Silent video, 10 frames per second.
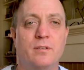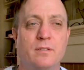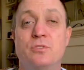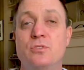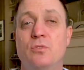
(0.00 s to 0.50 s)

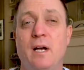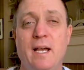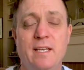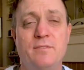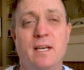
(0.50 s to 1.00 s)
So
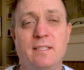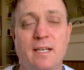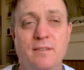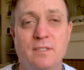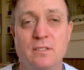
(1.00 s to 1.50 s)
I have not
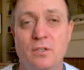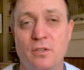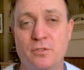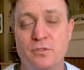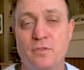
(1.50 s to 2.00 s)
dived into all
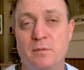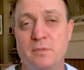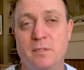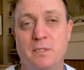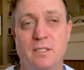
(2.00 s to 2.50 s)
those film
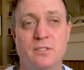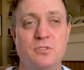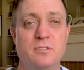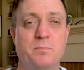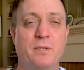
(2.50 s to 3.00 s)

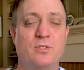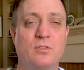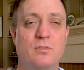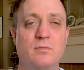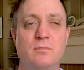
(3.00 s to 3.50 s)
simulations, but
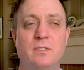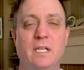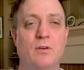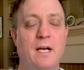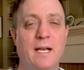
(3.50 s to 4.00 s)

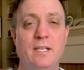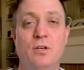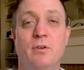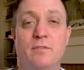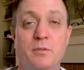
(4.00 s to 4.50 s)
I
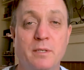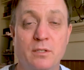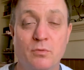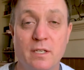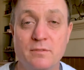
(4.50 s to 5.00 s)
know everybody
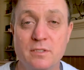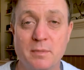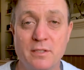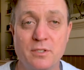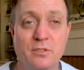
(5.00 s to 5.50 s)
raves
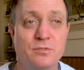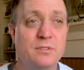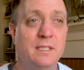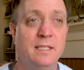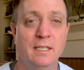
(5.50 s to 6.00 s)
about
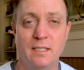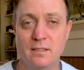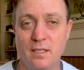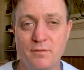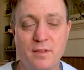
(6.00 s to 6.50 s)
those,
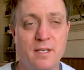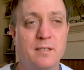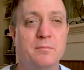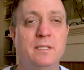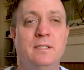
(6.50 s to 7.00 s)
love
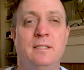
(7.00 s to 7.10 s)
them,